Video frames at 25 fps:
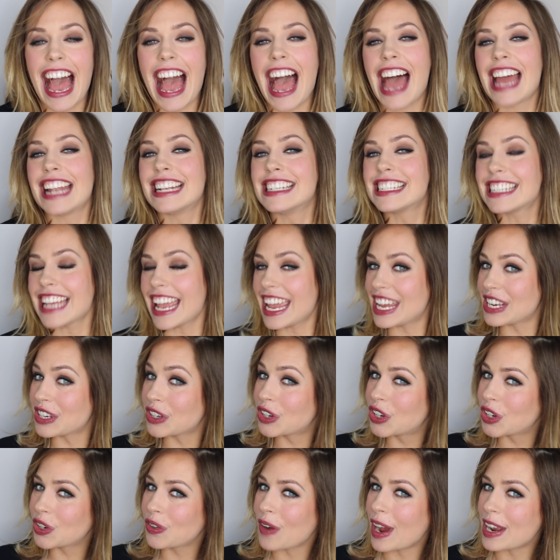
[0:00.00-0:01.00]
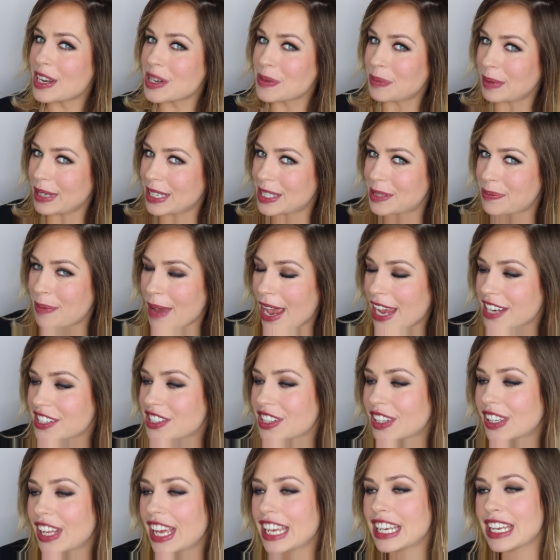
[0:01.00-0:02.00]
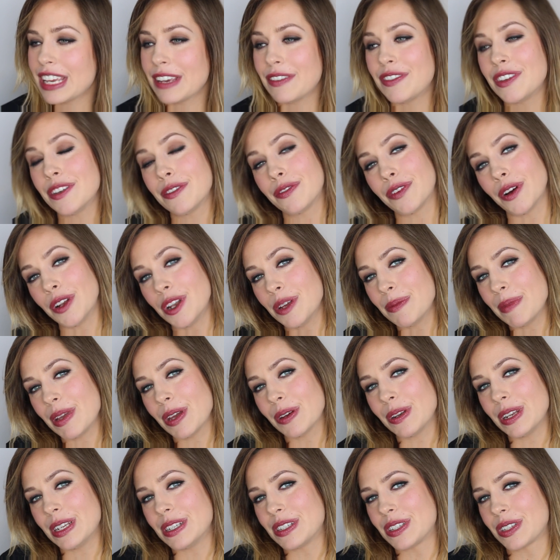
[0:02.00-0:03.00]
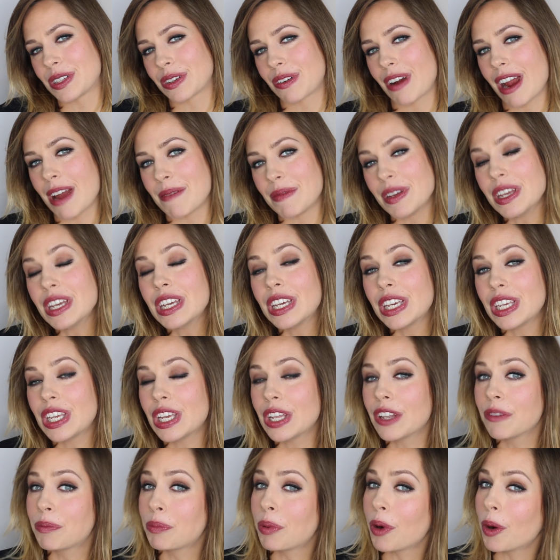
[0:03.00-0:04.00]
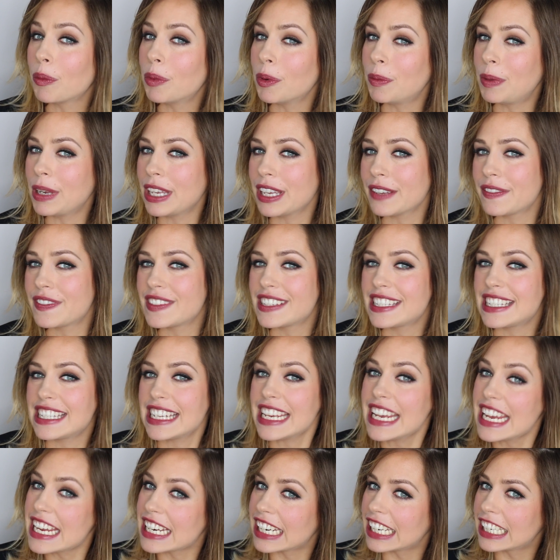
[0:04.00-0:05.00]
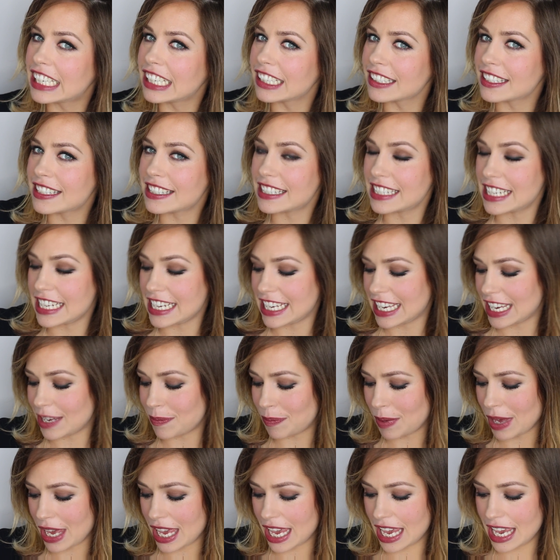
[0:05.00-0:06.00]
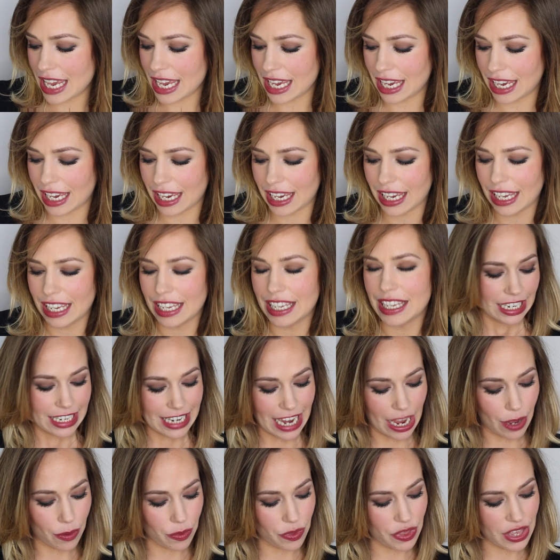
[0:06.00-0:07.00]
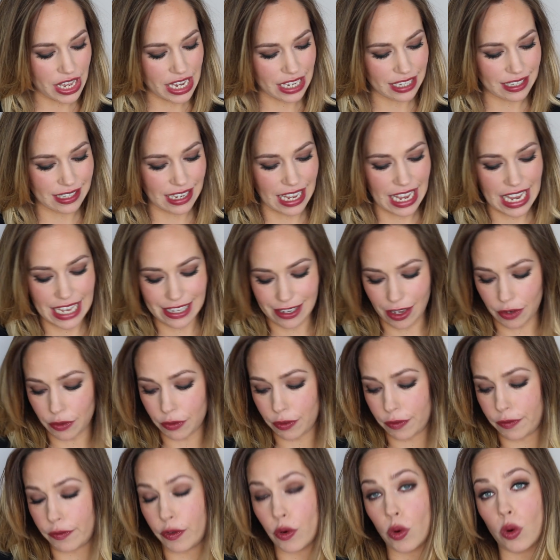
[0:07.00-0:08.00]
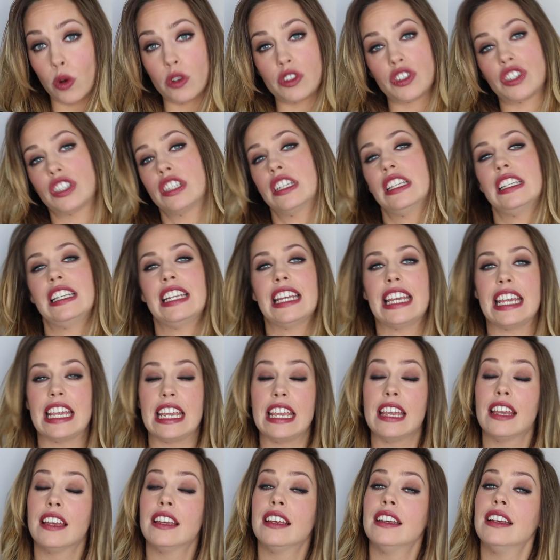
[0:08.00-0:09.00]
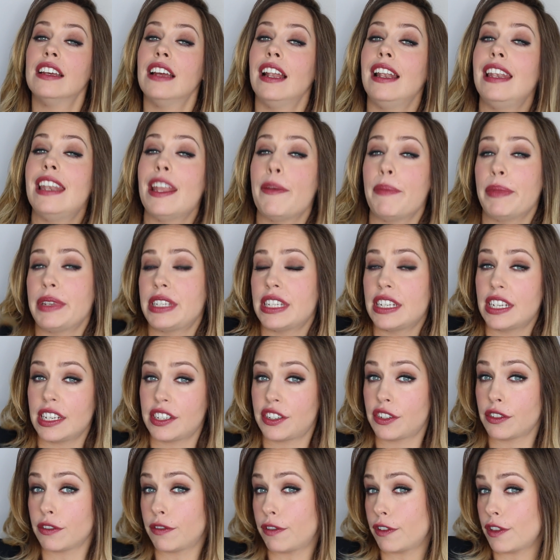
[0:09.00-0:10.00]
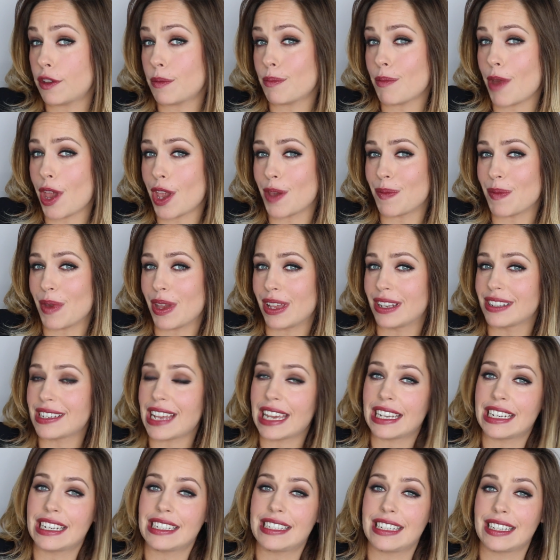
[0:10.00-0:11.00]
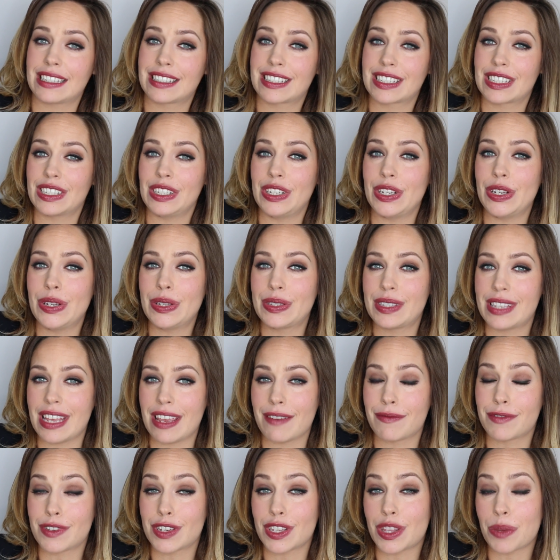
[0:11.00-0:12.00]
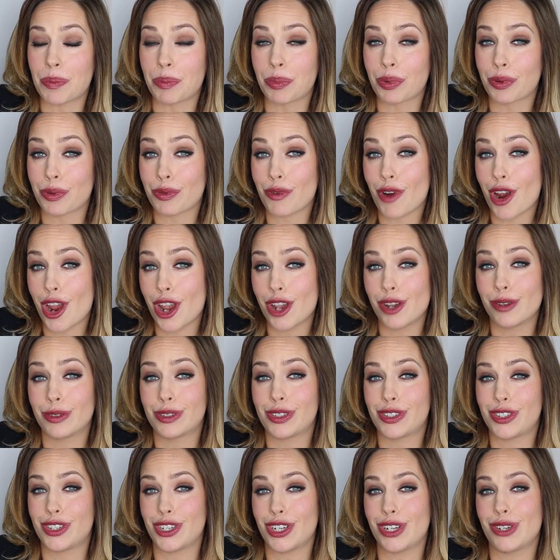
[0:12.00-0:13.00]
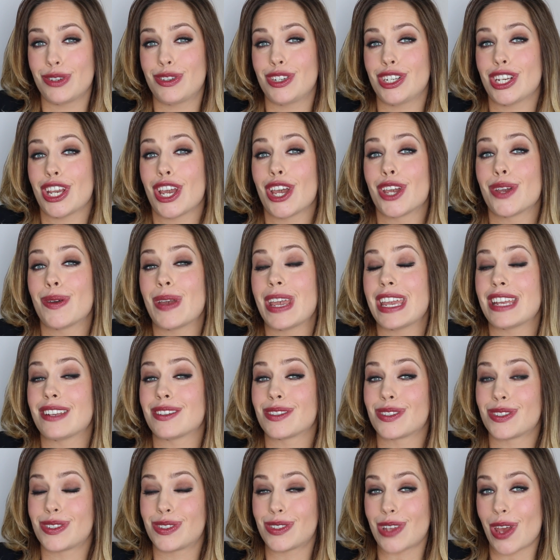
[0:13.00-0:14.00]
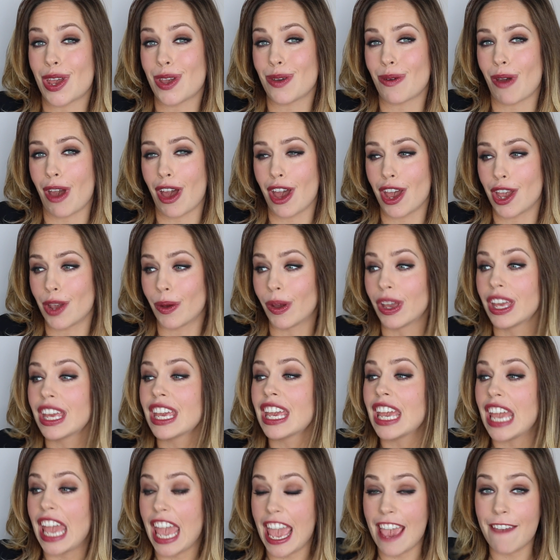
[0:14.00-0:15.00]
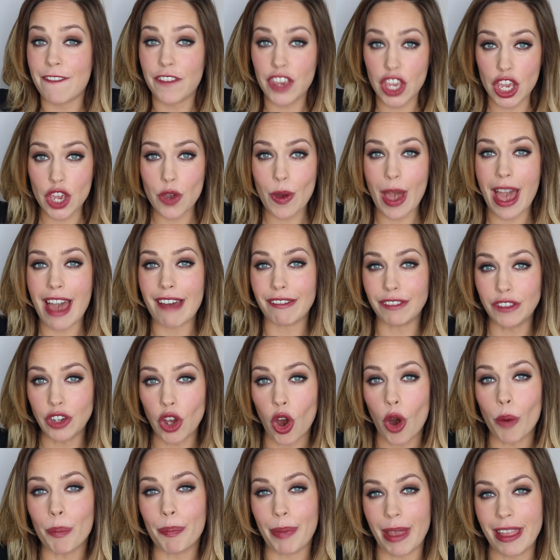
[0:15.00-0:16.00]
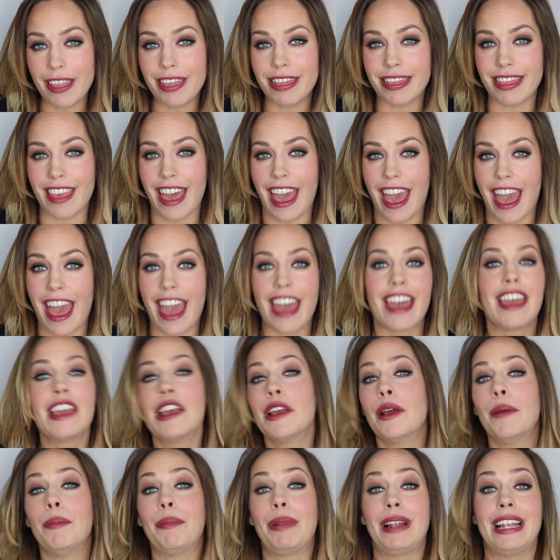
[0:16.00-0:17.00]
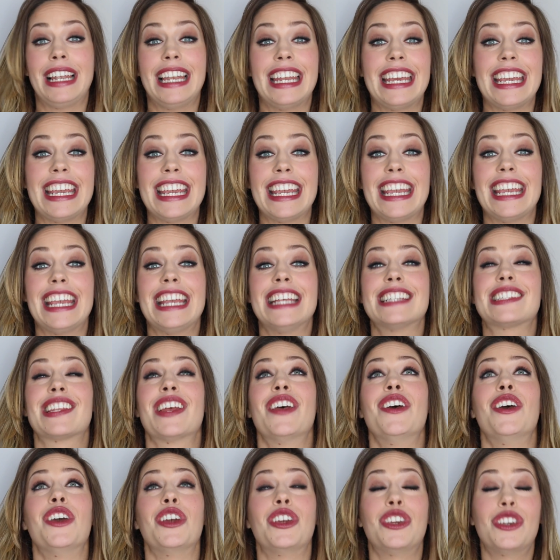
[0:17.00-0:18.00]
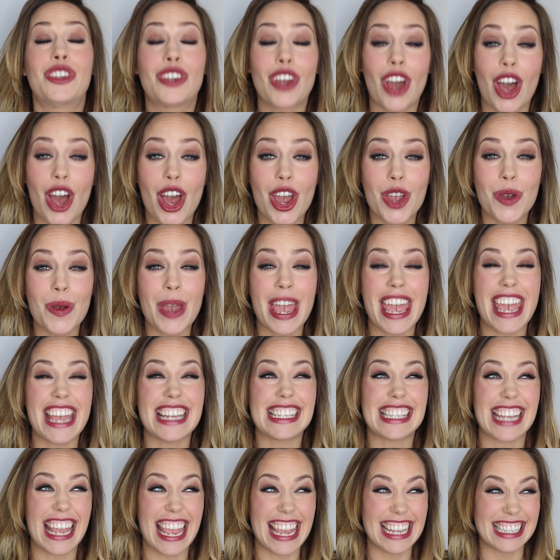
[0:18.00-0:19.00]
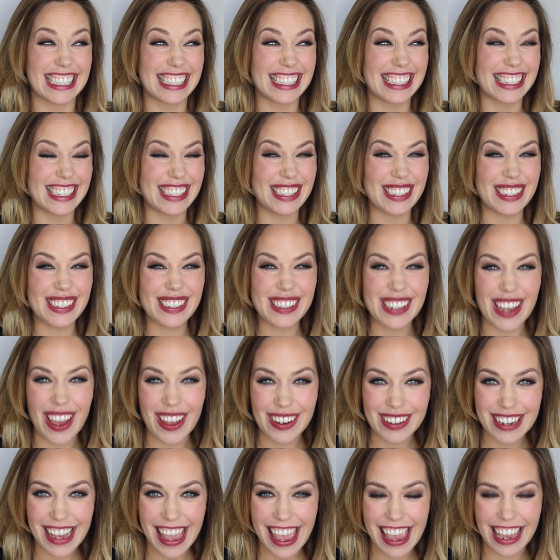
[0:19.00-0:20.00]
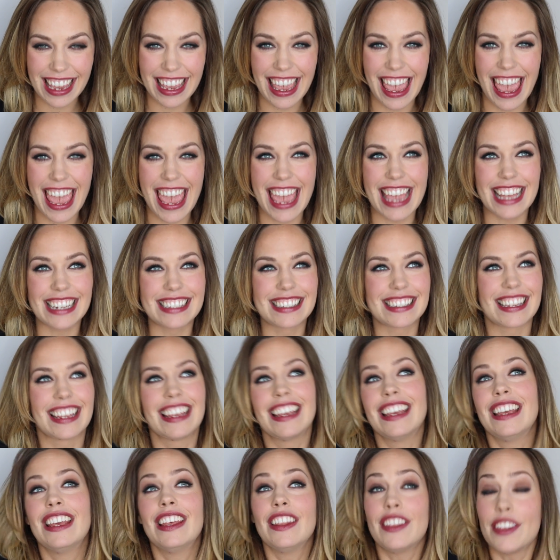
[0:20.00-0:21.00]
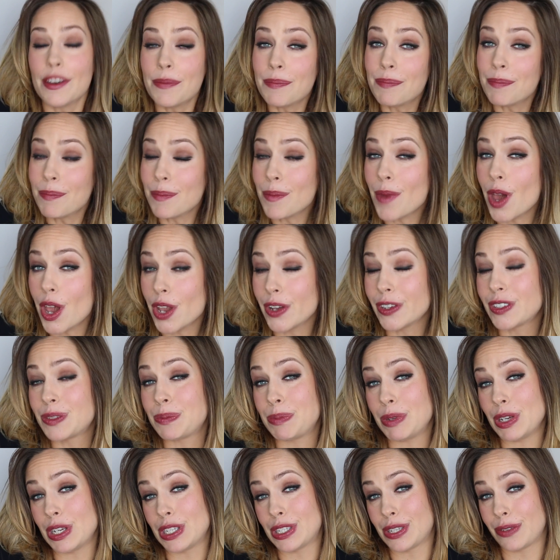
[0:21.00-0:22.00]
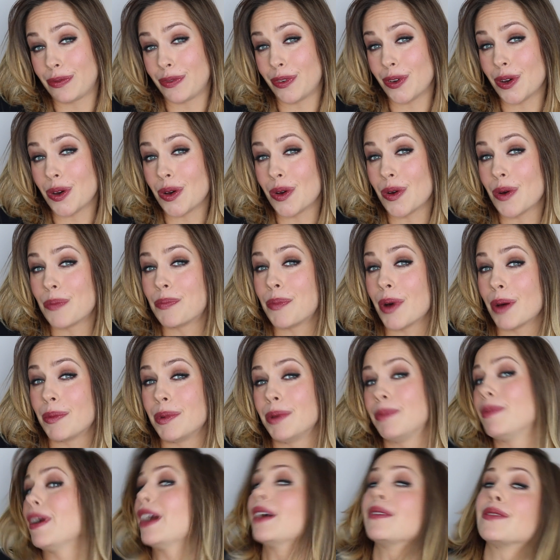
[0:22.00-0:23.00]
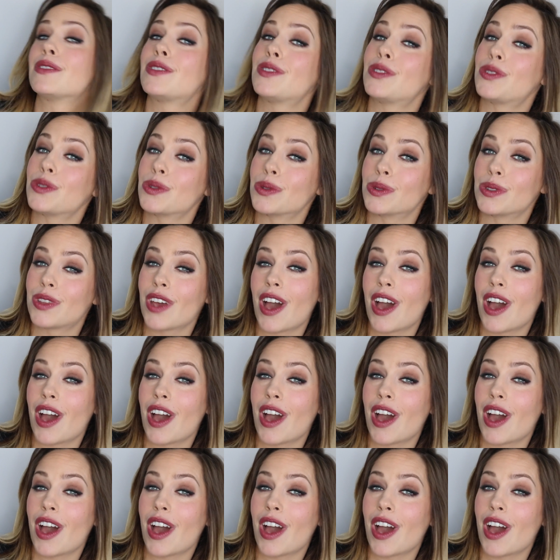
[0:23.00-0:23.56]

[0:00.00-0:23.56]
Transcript: and incredibly special, and if you follow me on Instagram, you'll probably have seen a little sneaky peek. Now this is unfortunately limited edition for the moment, and it's exclusive to the Pro Studio in Soho. If you have not been there, please go. It is stunning. It's the most beautiful Bobbi Brown store